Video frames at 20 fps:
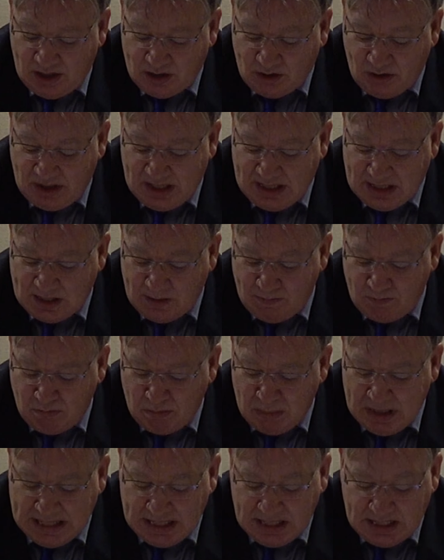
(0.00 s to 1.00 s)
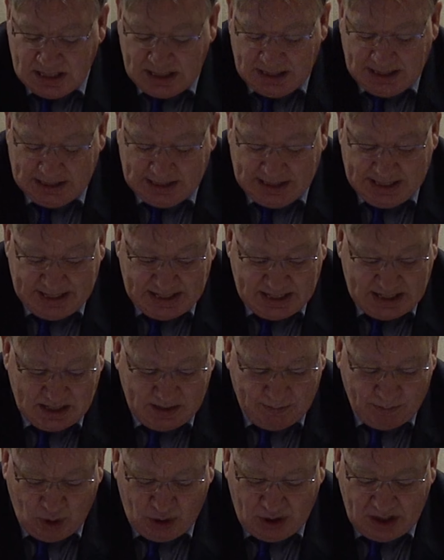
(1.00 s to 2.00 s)
So this
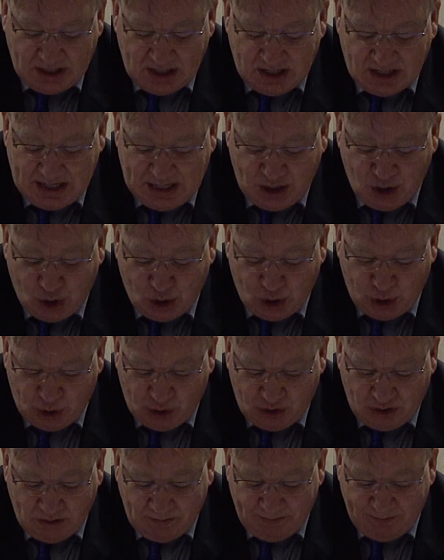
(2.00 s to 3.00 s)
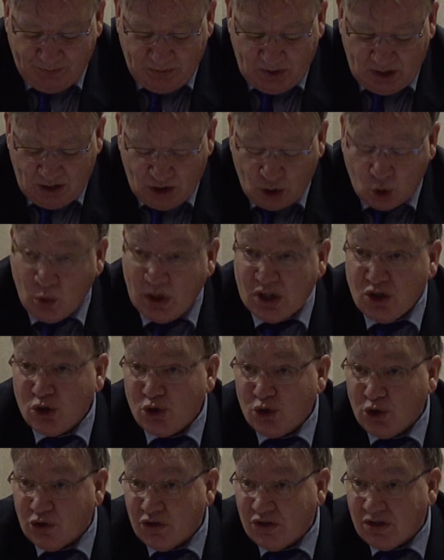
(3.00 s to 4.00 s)
mintingless monetization
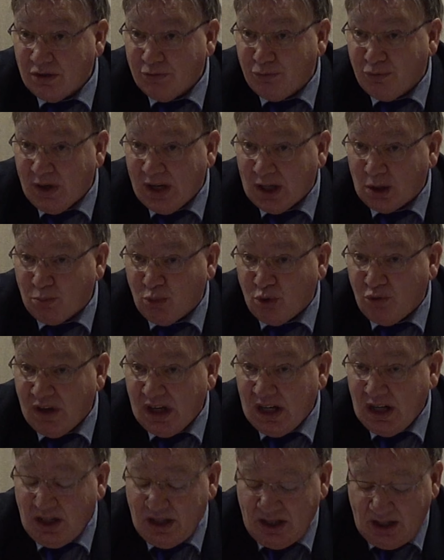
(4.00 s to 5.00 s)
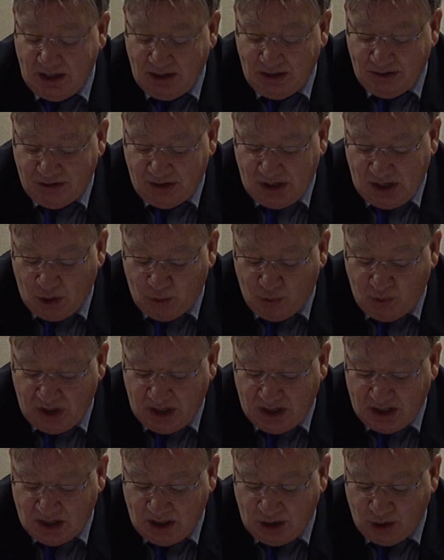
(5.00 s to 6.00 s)
questions, in fact, prevailing
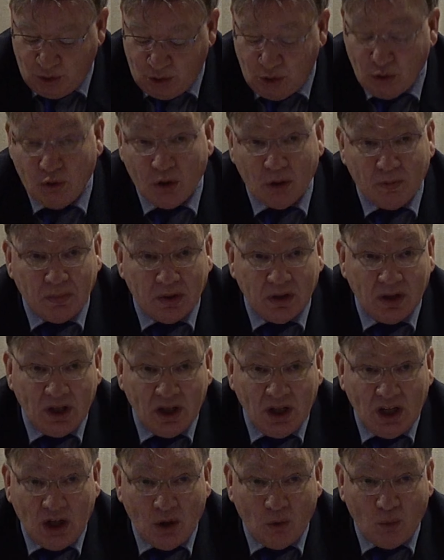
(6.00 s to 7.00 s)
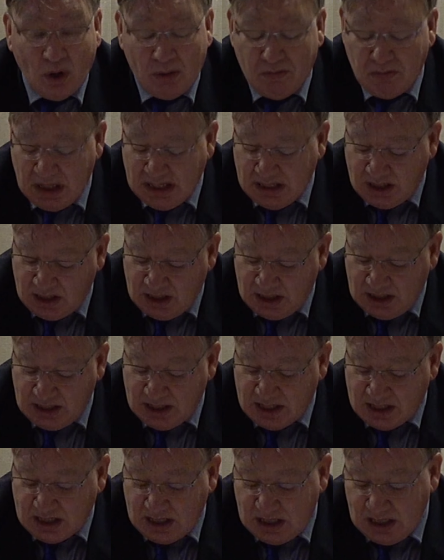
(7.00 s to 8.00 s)
theories in Europe, where
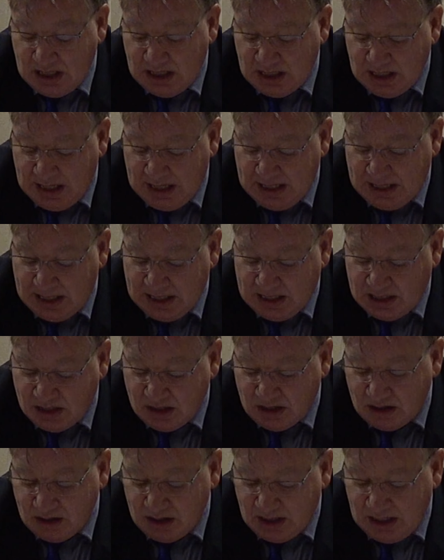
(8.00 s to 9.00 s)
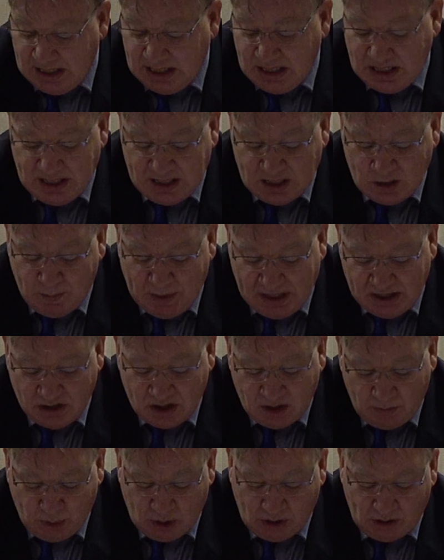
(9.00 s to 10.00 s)
minting is seen as
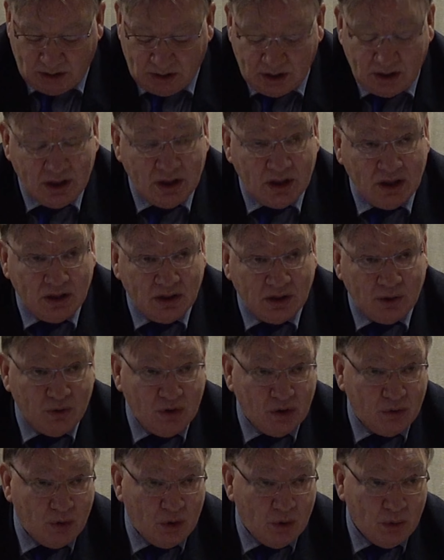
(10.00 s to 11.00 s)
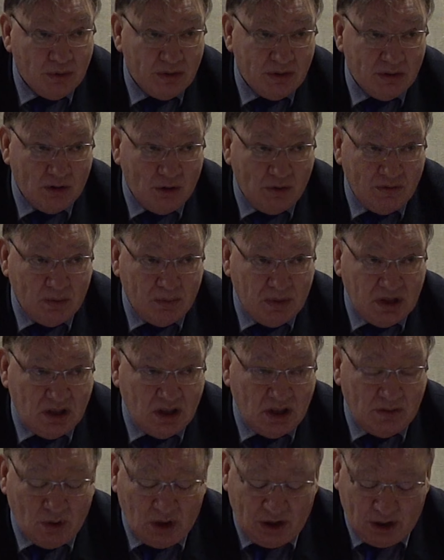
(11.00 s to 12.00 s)
indispensable to the growth of the
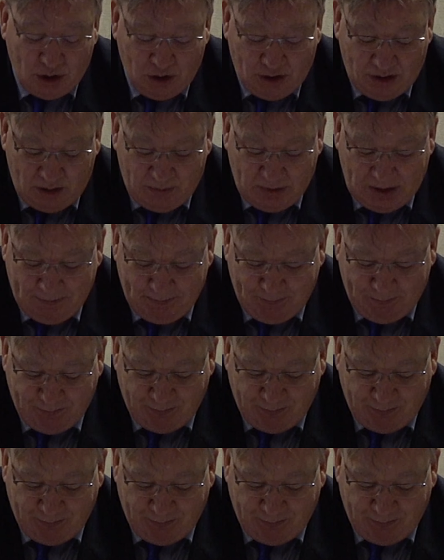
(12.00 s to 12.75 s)
medieval economy.